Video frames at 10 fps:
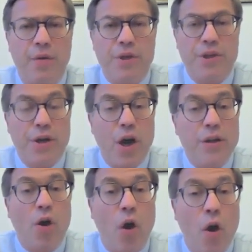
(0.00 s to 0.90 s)
which are
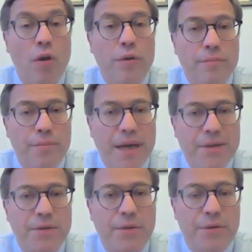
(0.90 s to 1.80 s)
not all
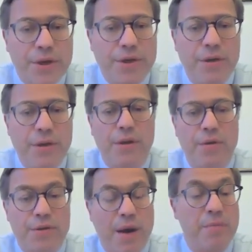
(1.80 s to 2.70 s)
based on nutrition,
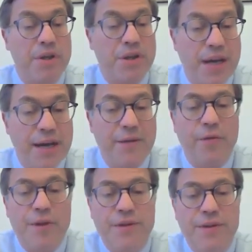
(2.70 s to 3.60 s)
which might be
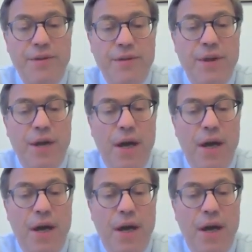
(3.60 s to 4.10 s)
genetic, for instance.